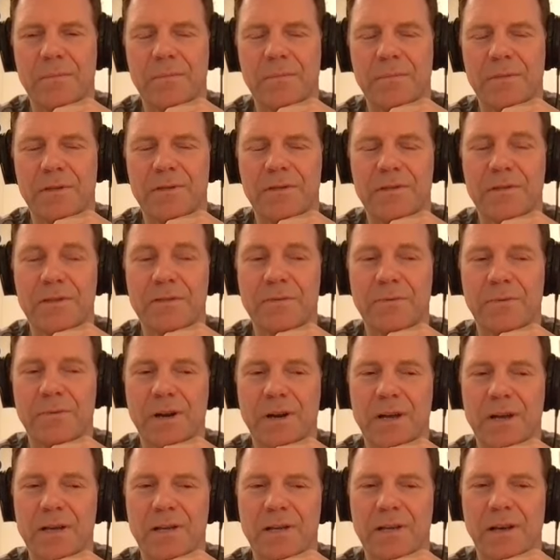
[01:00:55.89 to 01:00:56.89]
This is what
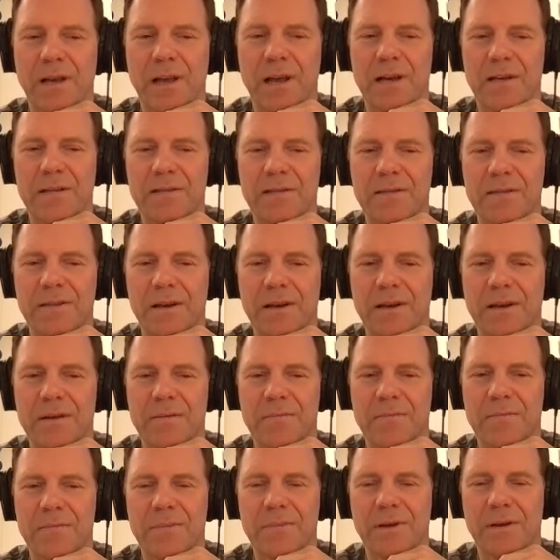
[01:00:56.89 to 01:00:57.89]
I did last
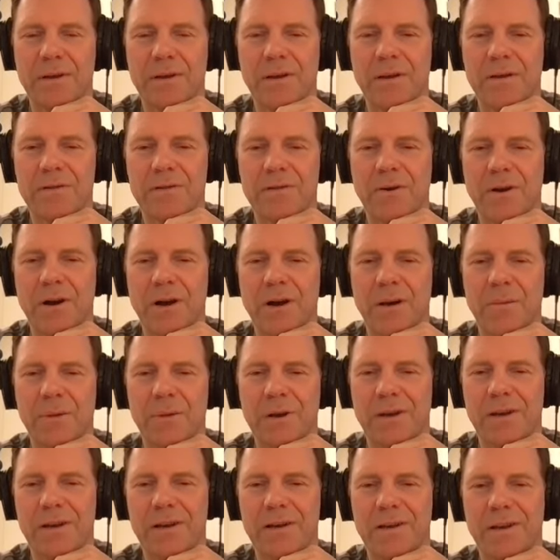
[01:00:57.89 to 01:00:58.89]
time. So how am
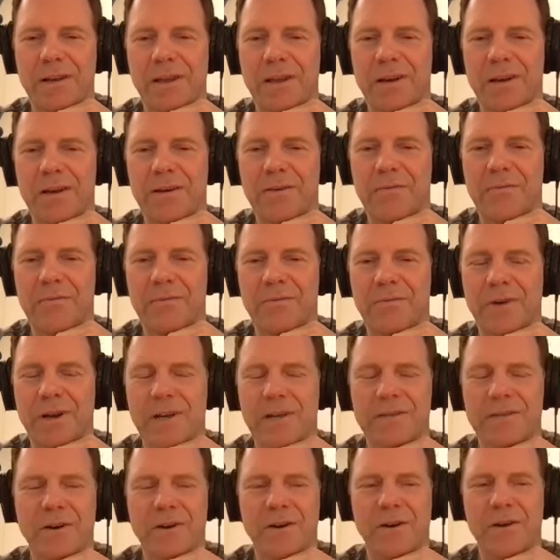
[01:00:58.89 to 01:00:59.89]
I going to get a different
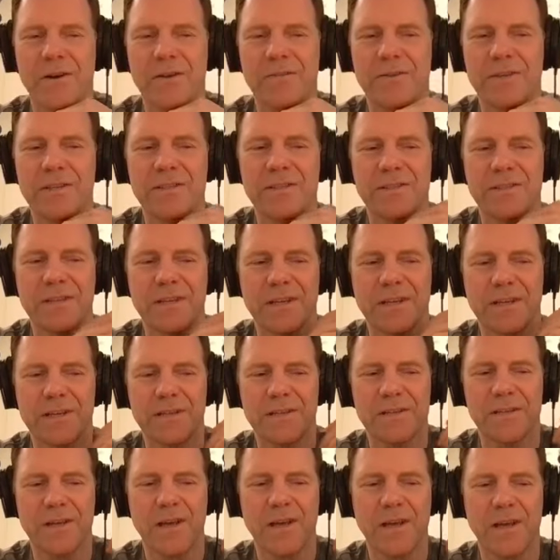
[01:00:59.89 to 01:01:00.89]
right? So all of these
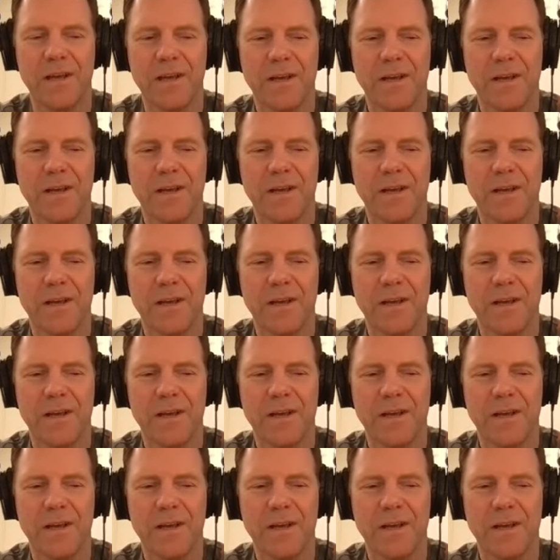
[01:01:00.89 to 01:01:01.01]
things,